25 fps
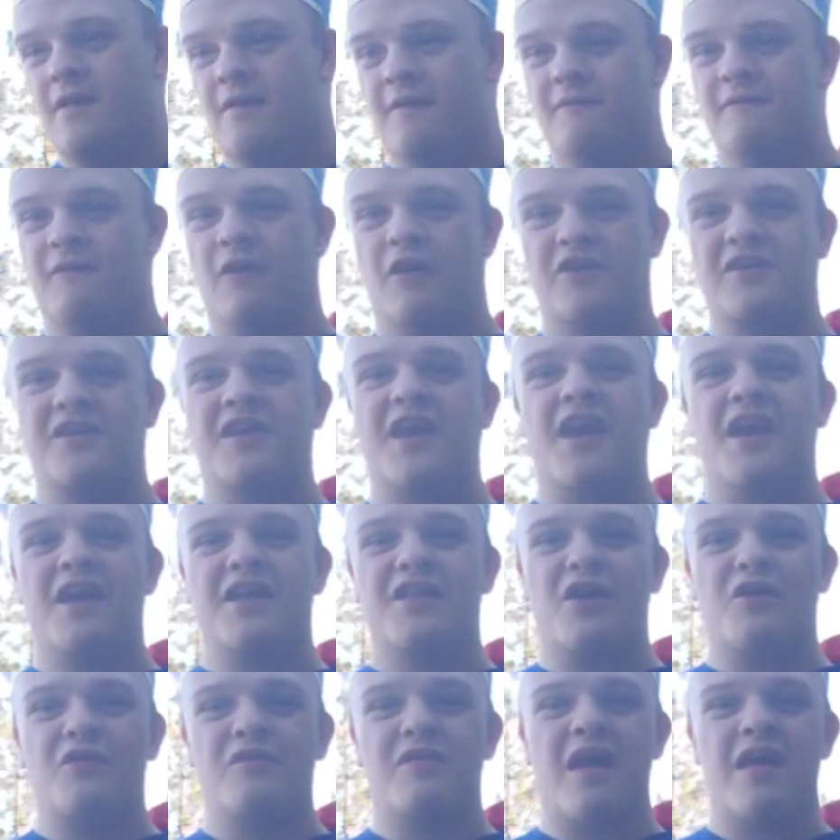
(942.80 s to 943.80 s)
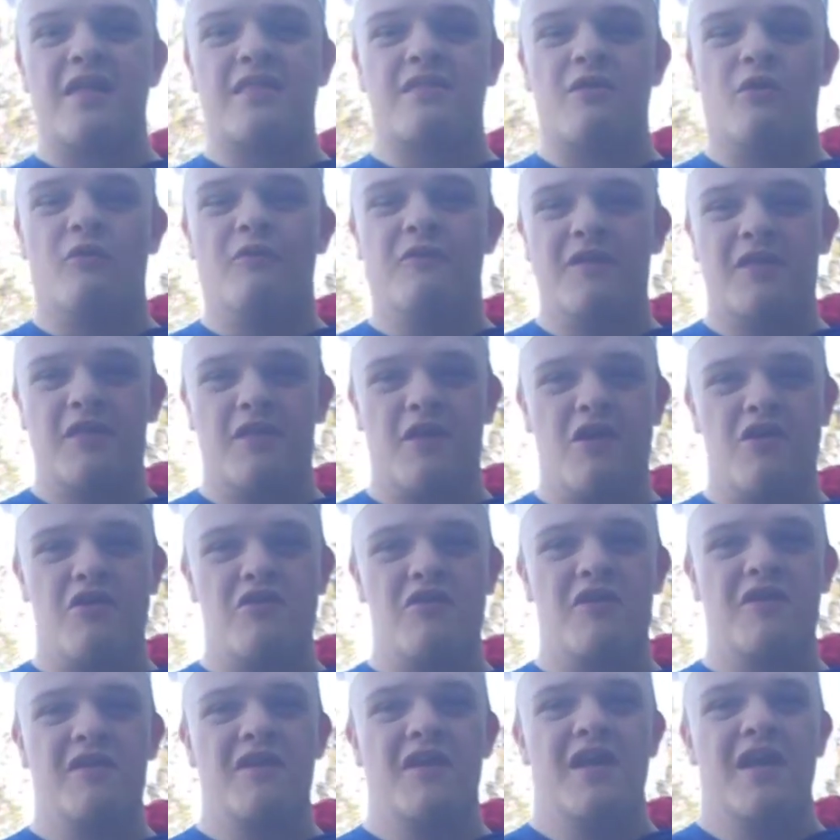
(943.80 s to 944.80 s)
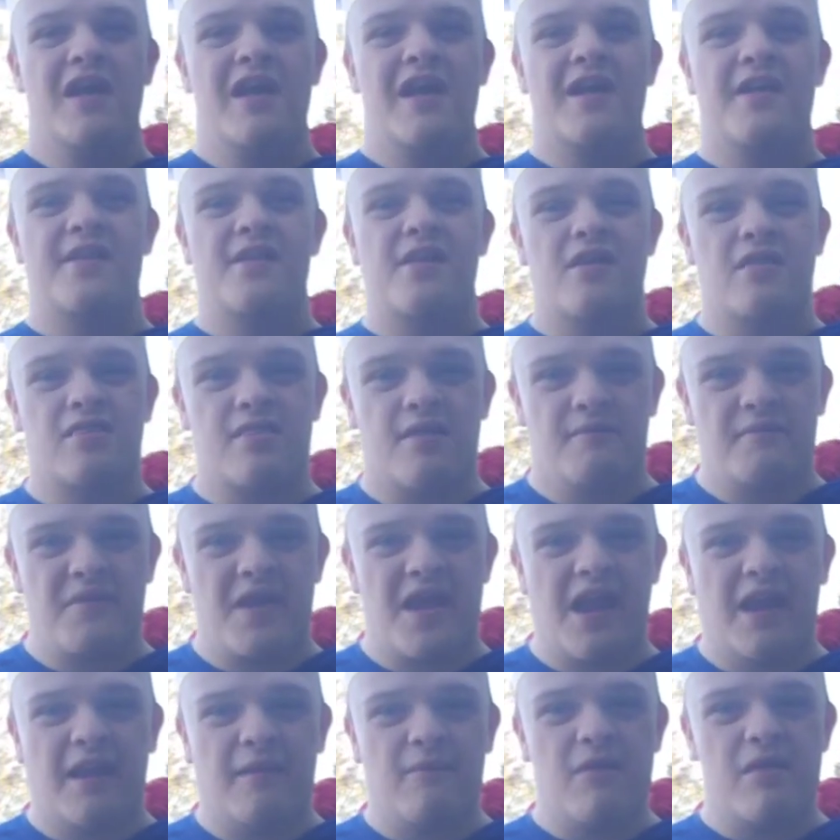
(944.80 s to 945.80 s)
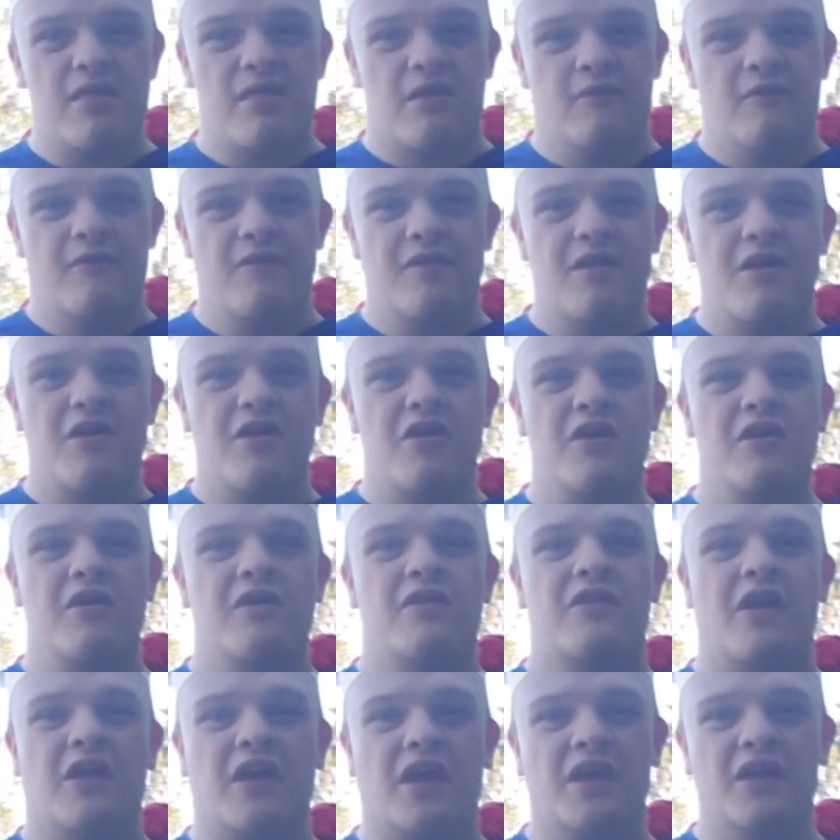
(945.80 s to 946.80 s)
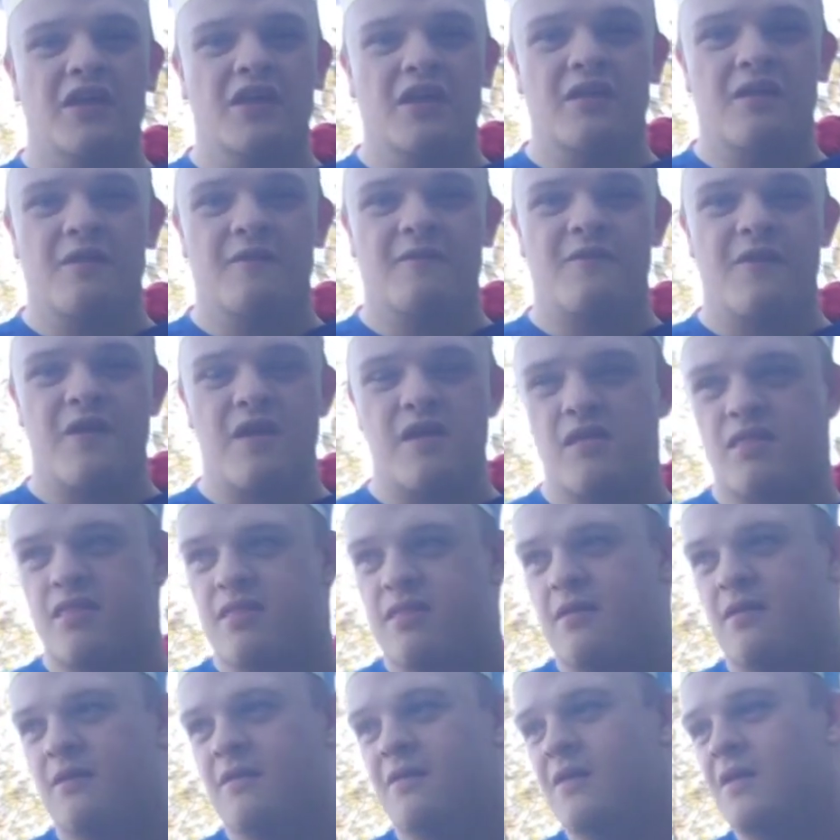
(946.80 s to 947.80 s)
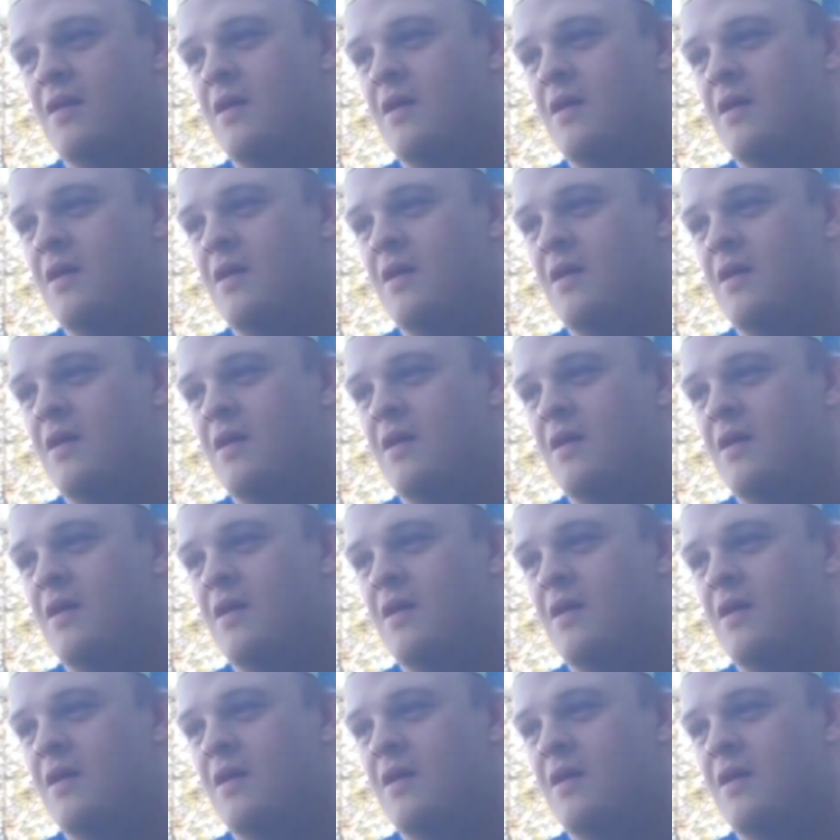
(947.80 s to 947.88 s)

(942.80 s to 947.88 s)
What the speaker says: volcano that's over there. And there's some enemies over there that you need to face.